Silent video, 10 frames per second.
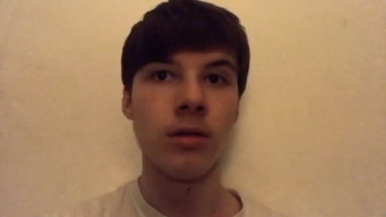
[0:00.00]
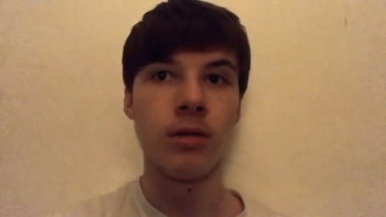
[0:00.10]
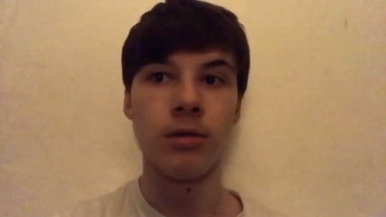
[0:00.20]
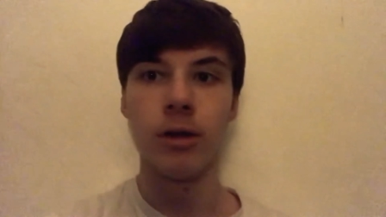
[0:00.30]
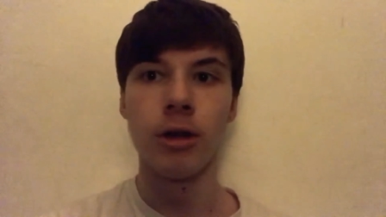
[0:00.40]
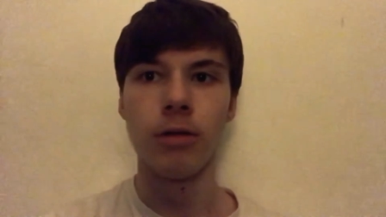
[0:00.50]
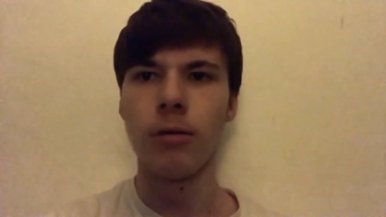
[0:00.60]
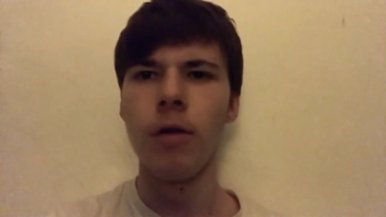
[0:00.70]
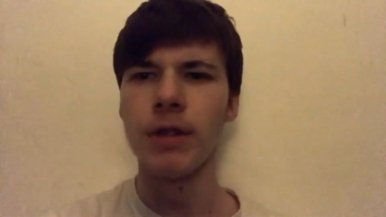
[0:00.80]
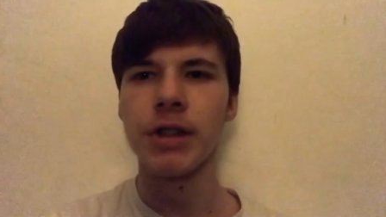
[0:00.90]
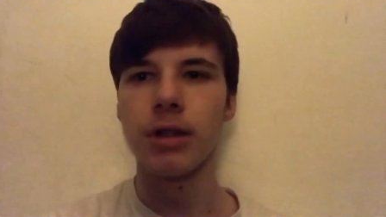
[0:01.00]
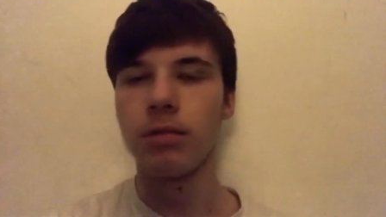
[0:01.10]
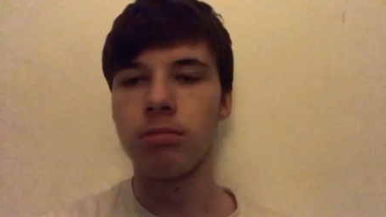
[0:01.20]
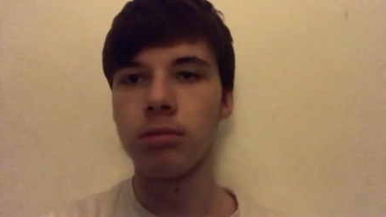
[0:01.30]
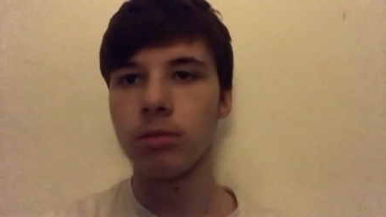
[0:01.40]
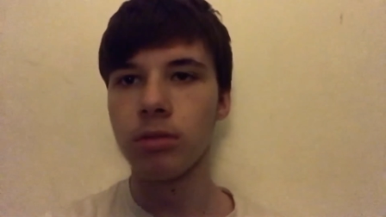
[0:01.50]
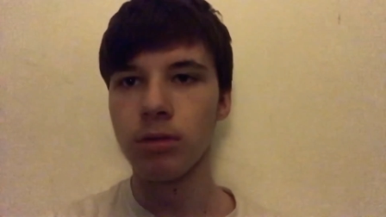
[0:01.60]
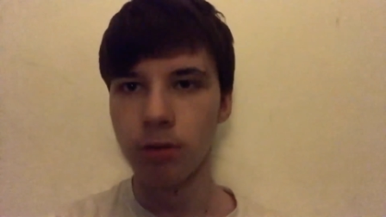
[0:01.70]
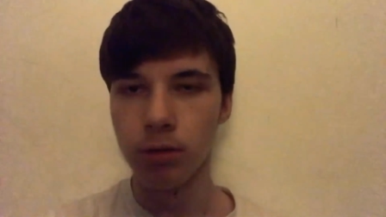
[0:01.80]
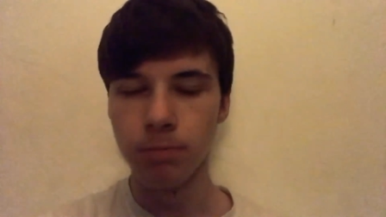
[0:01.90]
you know, obviously
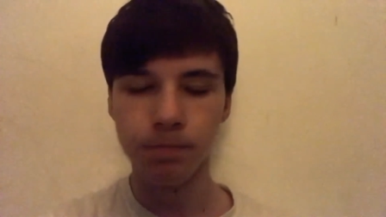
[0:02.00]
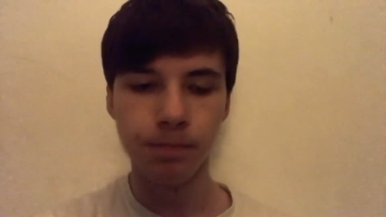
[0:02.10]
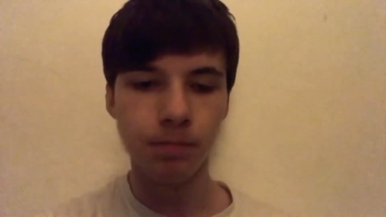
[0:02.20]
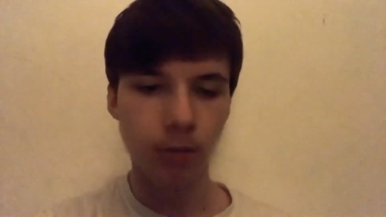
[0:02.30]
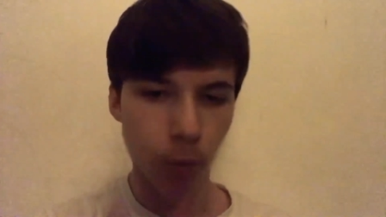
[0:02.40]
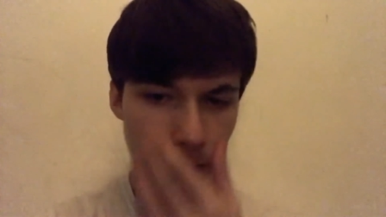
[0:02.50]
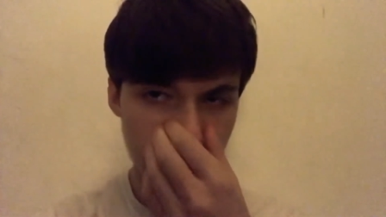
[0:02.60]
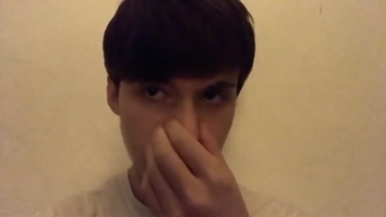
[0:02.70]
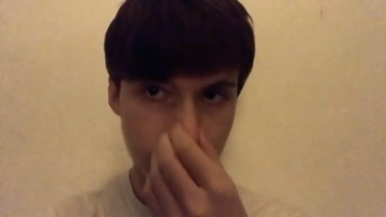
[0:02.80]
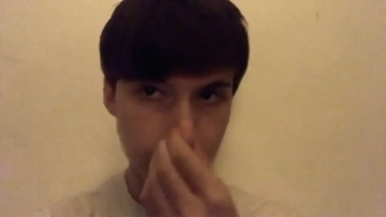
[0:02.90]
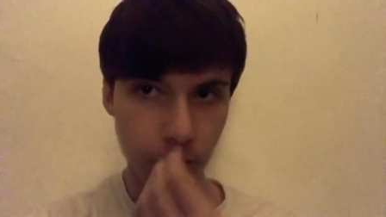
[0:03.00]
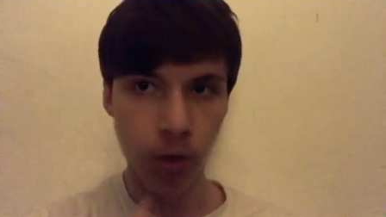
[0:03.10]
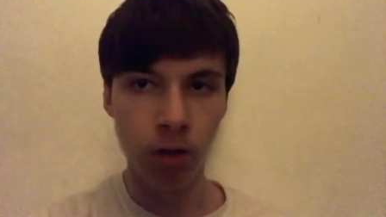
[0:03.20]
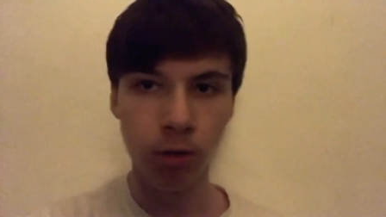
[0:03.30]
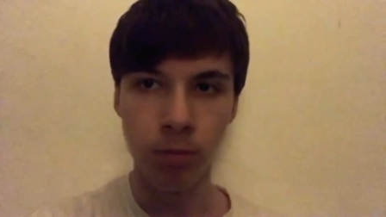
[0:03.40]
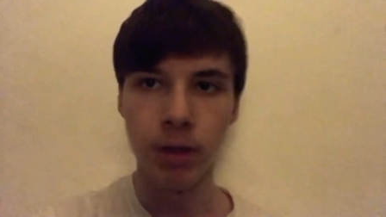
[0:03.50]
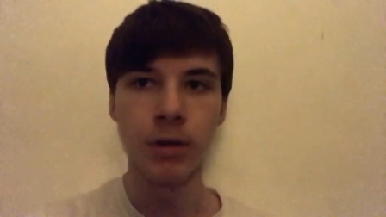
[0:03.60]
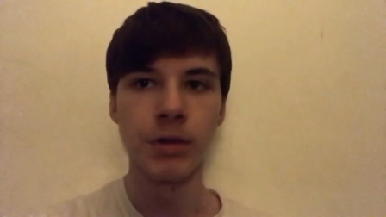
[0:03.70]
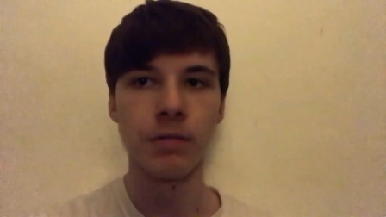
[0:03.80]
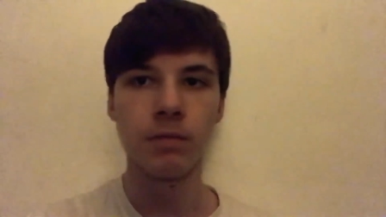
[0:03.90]
the the waiting list is quite long
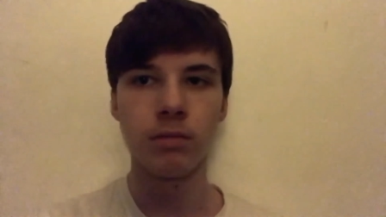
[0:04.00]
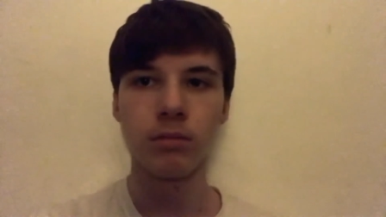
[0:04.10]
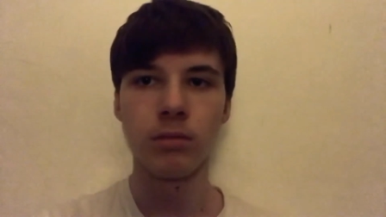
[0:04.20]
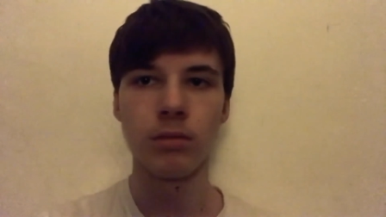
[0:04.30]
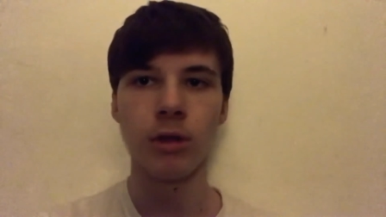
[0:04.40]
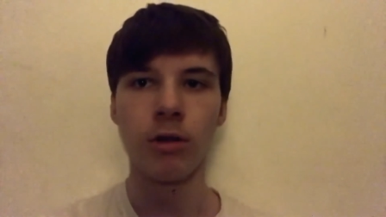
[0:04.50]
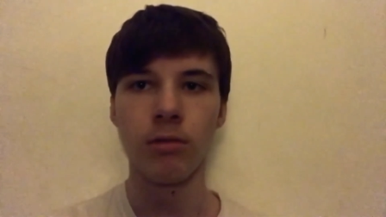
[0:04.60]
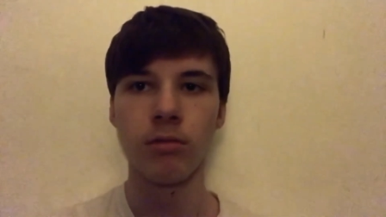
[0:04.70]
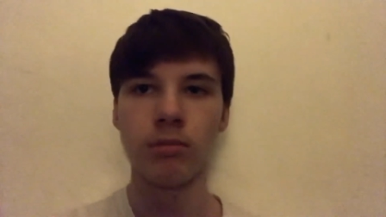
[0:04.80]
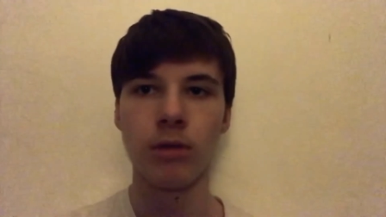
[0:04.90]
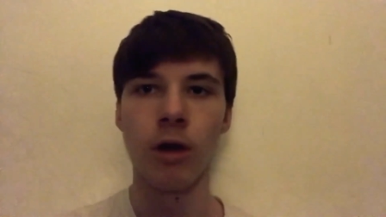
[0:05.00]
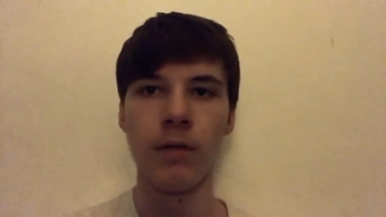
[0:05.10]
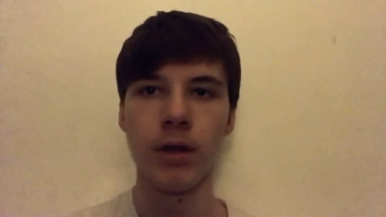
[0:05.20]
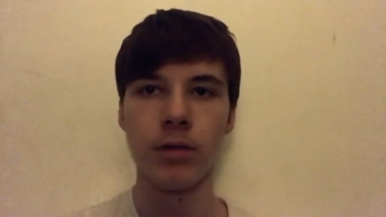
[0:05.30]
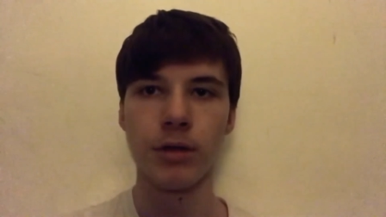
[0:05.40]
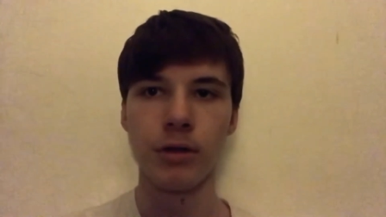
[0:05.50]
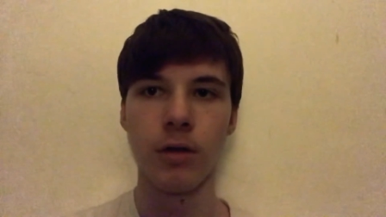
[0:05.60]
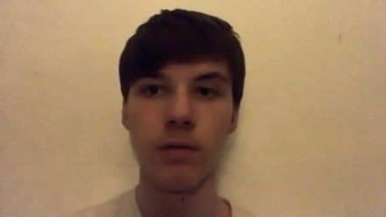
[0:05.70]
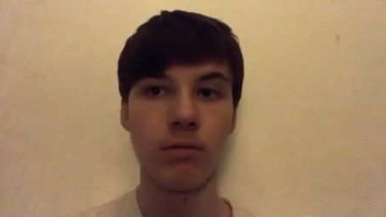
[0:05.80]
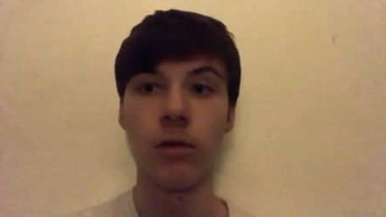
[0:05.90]
because of, you know, COVID and
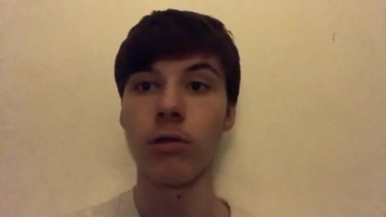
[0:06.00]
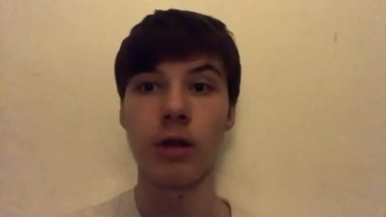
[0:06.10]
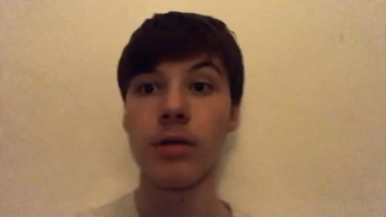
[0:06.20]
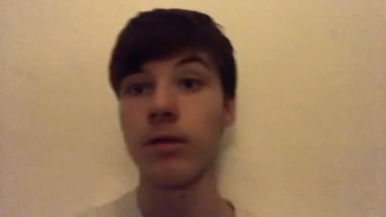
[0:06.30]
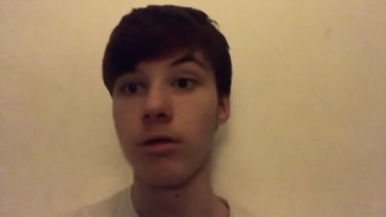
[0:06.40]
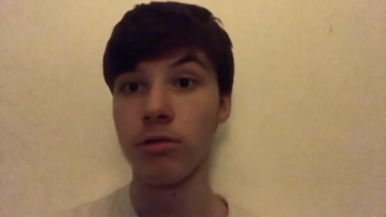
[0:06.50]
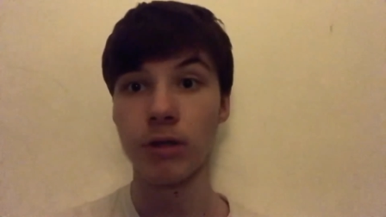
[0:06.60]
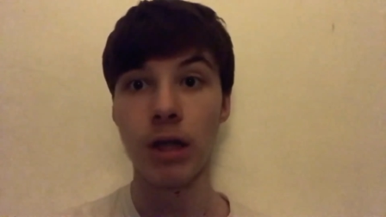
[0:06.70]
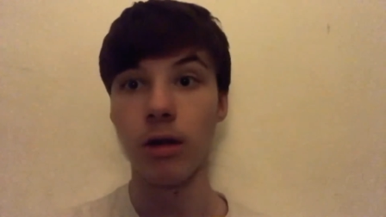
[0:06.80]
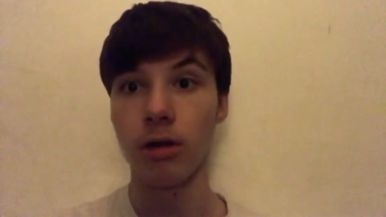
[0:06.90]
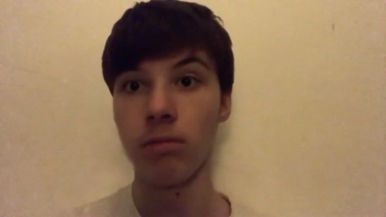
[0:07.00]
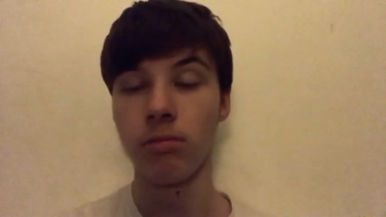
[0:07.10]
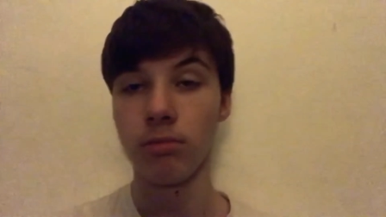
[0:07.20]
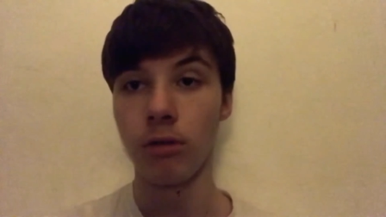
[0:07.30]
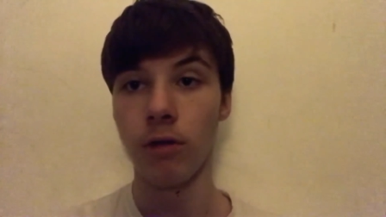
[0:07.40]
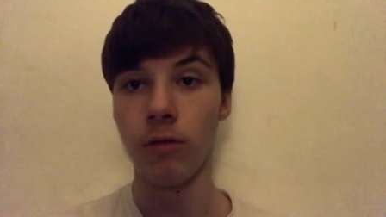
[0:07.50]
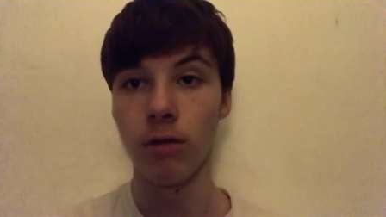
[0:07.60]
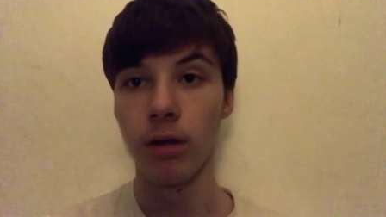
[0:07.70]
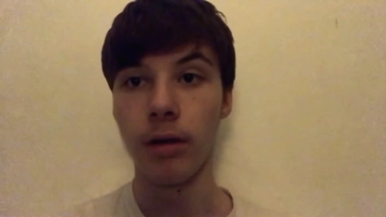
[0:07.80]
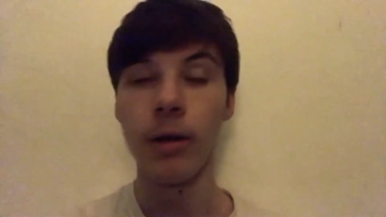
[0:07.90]
stuff and lockdowns only just ended over
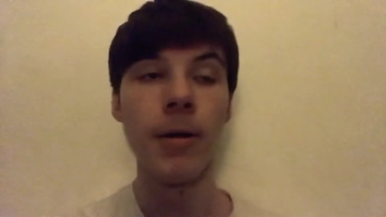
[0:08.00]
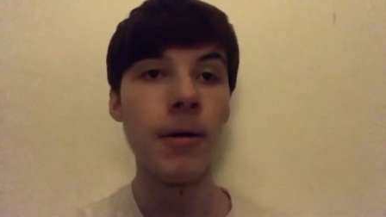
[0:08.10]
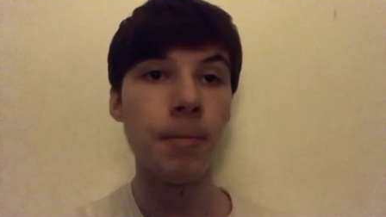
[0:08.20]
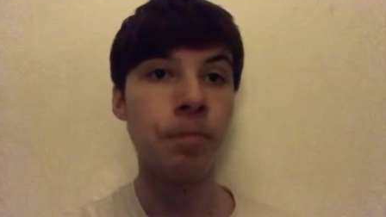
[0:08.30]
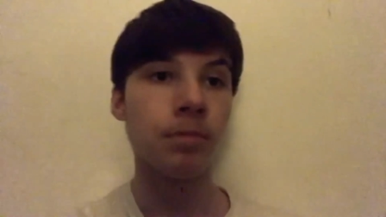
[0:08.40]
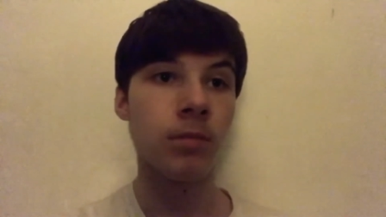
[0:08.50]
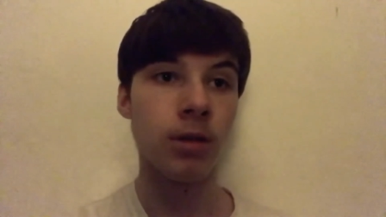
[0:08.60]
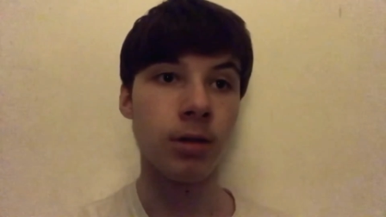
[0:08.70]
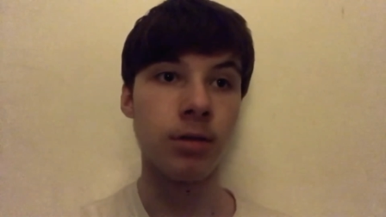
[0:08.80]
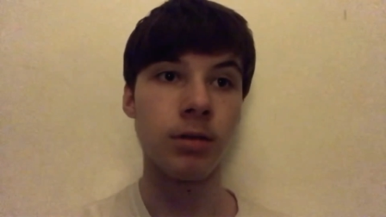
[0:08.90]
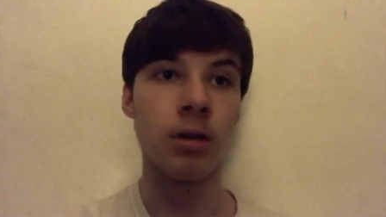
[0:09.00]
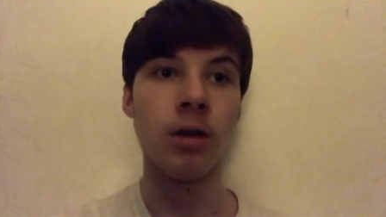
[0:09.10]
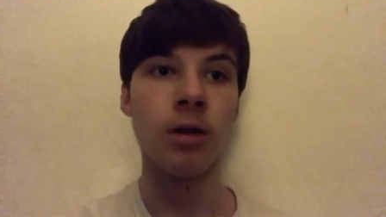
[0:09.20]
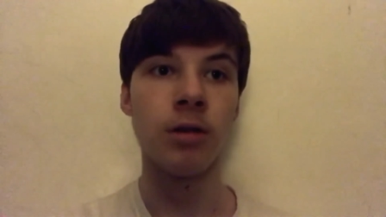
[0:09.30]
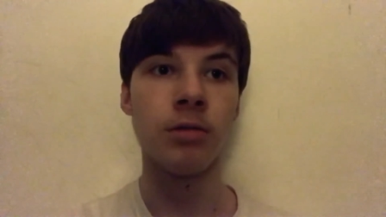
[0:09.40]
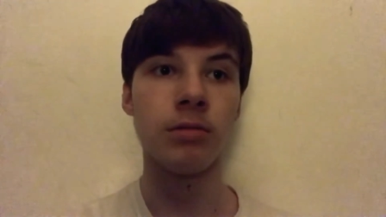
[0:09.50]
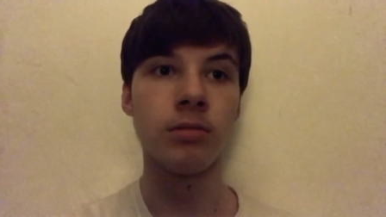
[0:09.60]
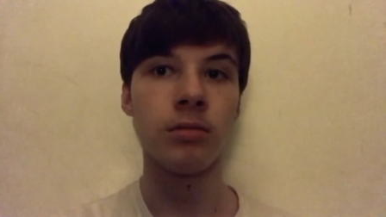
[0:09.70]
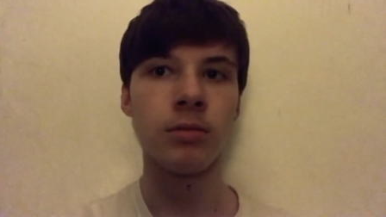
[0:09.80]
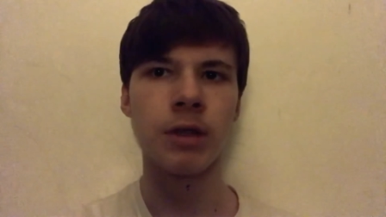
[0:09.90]
here. Uh,
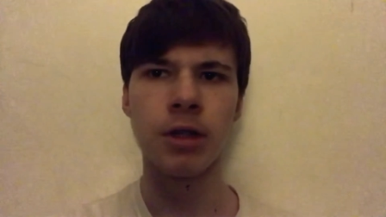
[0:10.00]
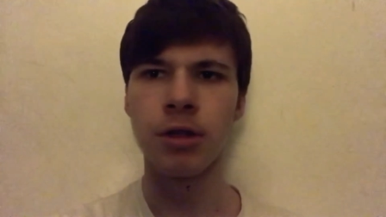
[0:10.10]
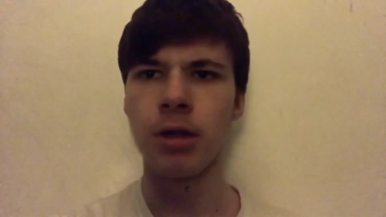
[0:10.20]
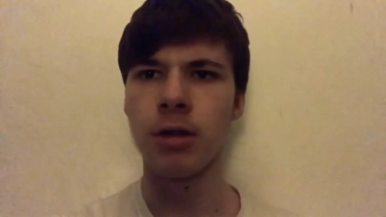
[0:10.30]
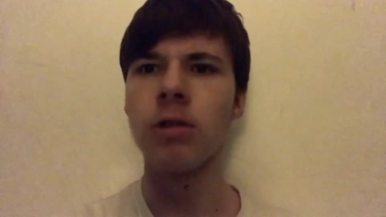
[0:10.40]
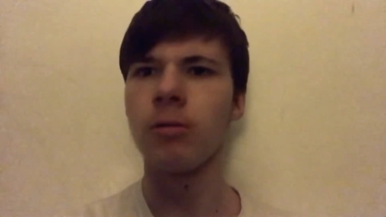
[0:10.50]
it's actually ending on